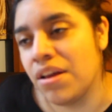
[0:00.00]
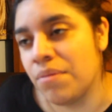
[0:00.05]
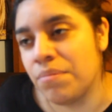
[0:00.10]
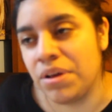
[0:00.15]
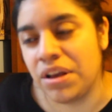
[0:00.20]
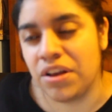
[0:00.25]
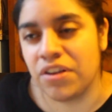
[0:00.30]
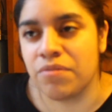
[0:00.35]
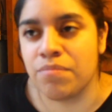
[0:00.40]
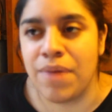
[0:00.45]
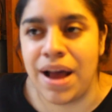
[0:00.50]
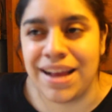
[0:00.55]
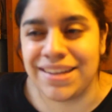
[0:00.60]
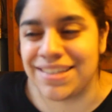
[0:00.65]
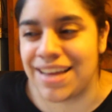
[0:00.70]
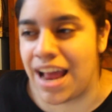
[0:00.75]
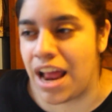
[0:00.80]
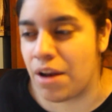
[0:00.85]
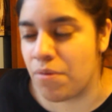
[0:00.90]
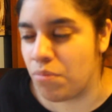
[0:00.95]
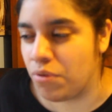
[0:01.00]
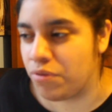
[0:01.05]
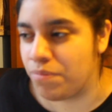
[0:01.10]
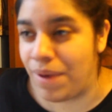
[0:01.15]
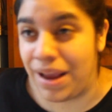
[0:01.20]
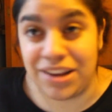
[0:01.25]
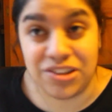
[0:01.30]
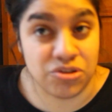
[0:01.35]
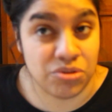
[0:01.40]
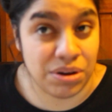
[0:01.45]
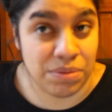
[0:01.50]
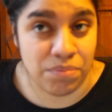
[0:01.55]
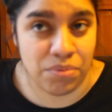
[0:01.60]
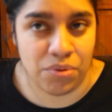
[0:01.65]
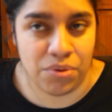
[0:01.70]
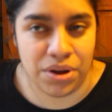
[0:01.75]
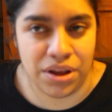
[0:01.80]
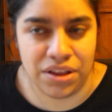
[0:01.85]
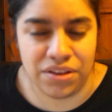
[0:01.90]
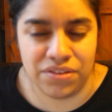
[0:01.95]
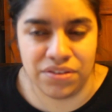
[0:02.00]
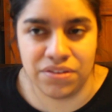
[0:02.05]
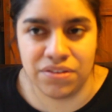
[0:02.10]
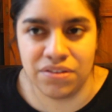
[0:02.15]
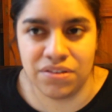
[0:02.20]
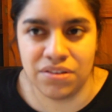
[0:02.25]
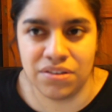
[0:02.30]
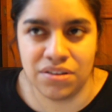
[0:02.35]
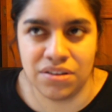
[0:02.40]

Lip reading: because my time was Backstreet Boys,